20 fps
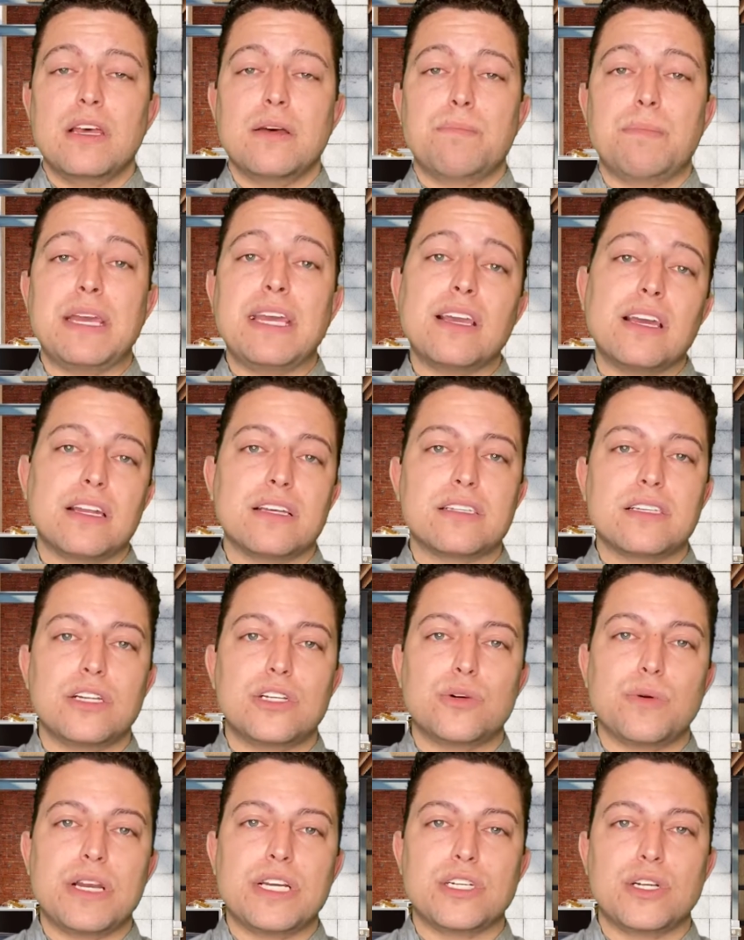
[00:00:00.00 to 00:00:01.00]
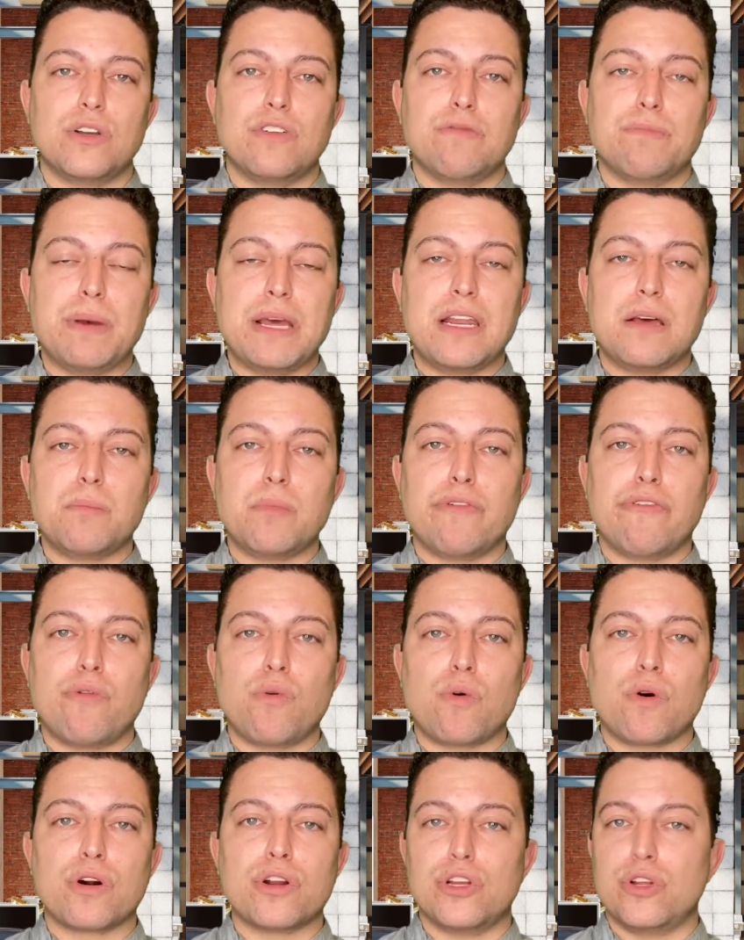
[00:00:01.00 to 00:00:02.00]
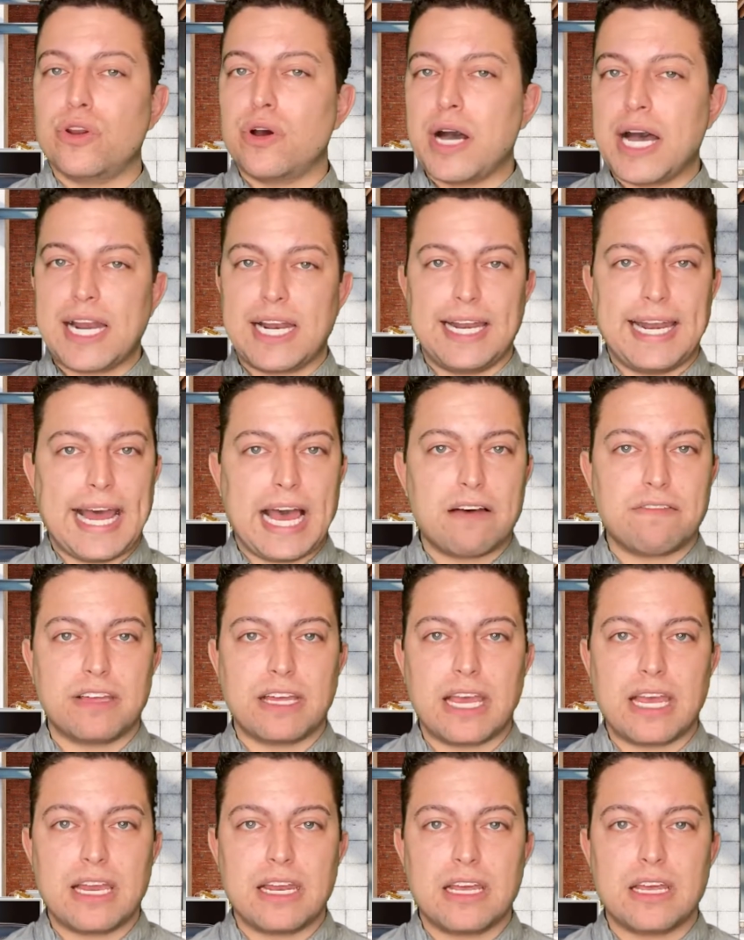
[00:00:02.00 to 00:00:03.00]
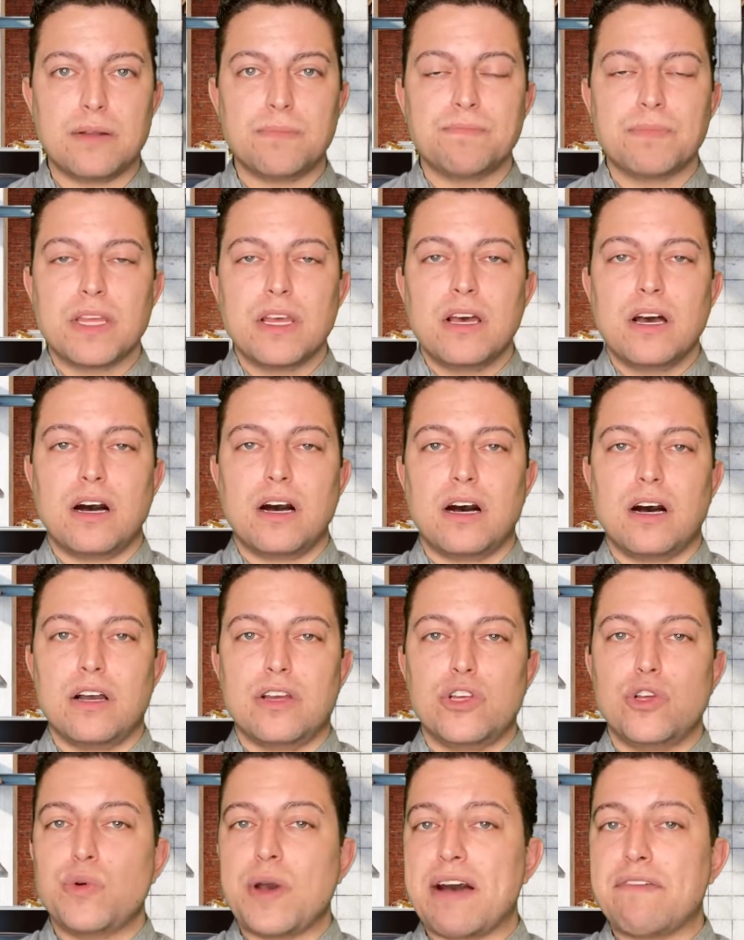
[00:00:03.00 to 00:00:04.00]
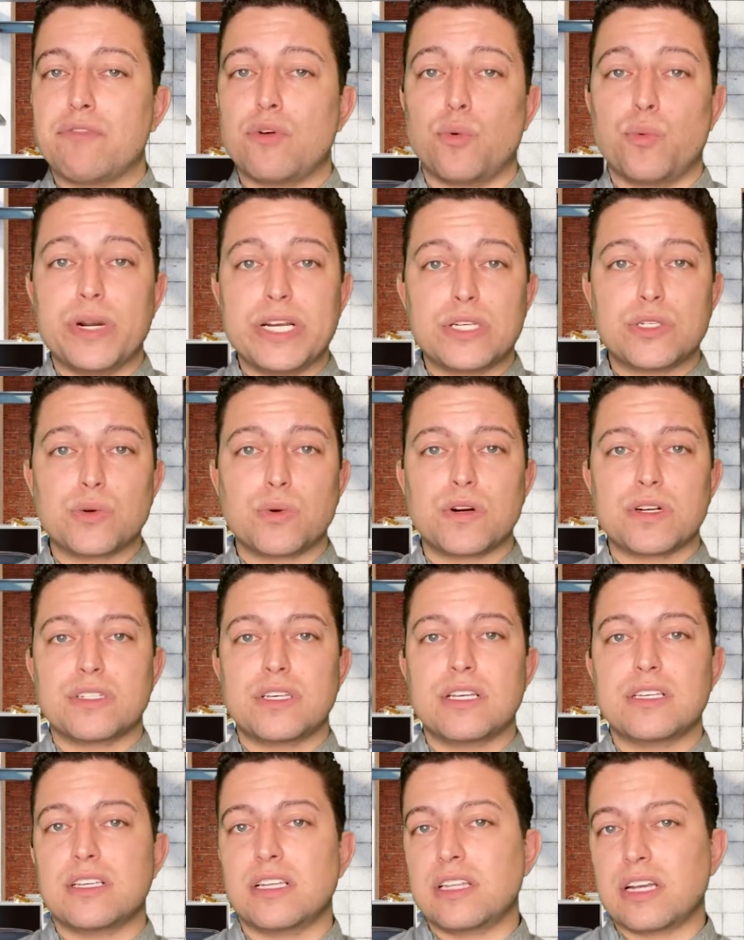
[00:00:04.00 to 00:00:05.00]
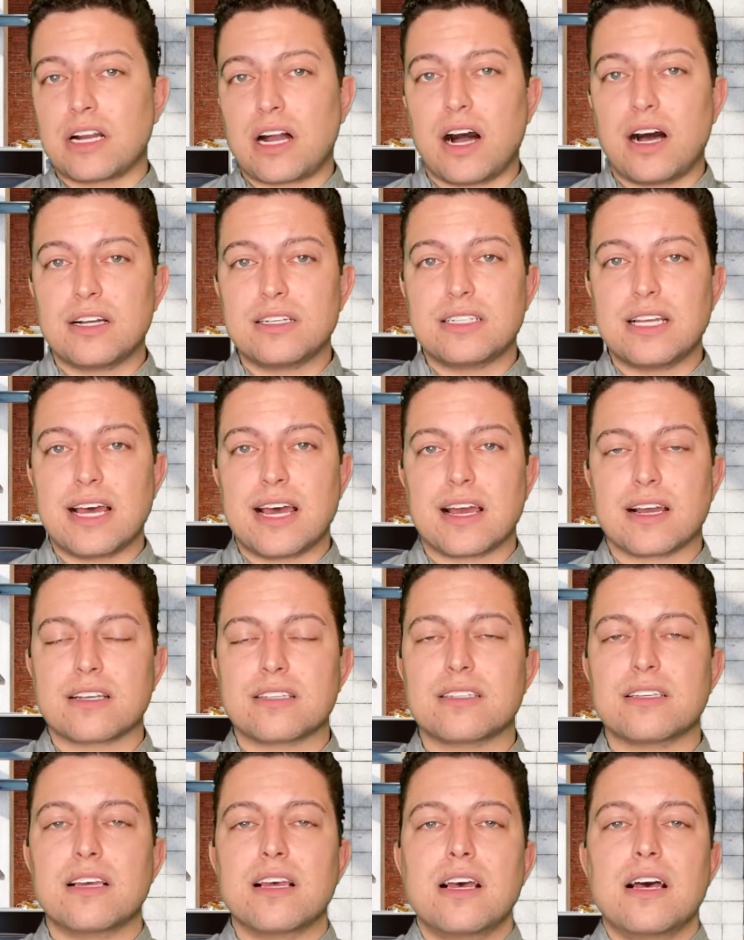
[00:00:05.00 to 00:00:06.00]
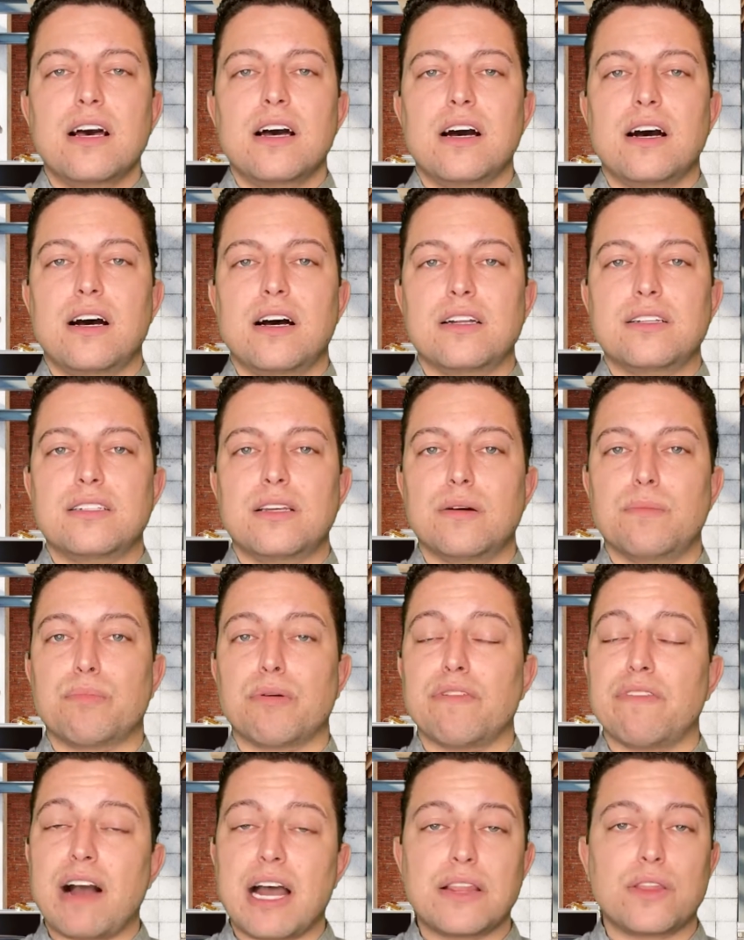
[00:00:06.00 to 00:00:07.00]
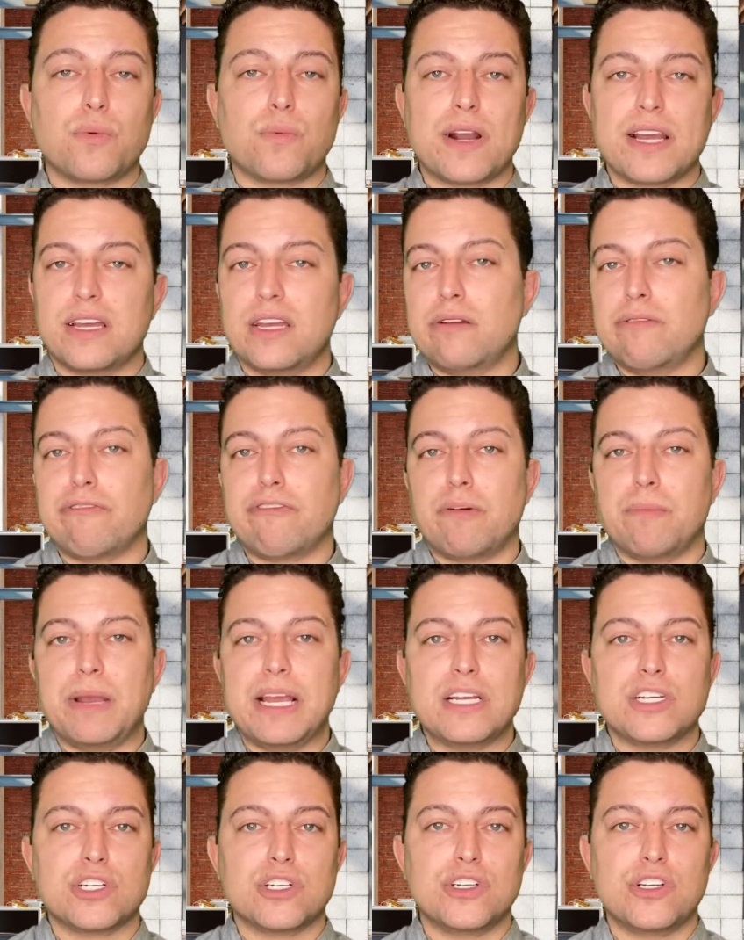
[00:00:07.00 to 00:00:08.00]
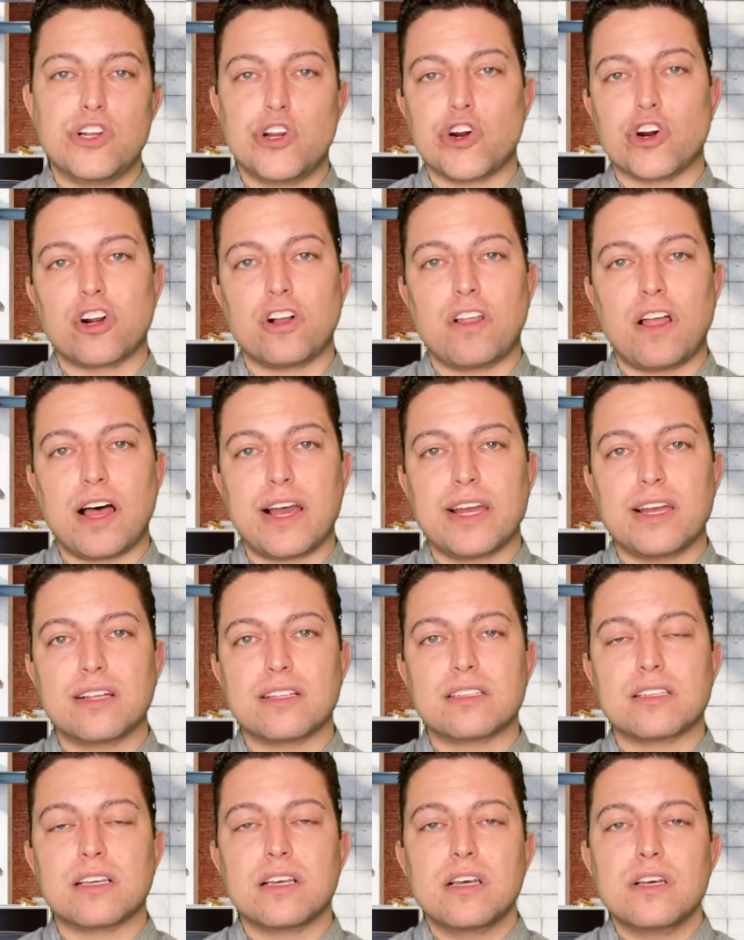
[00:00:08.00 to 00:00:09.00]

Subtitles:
Being in a situation you've been in before, you know how to navigate it, you have the resources and the contacts to provide the right information to your clients.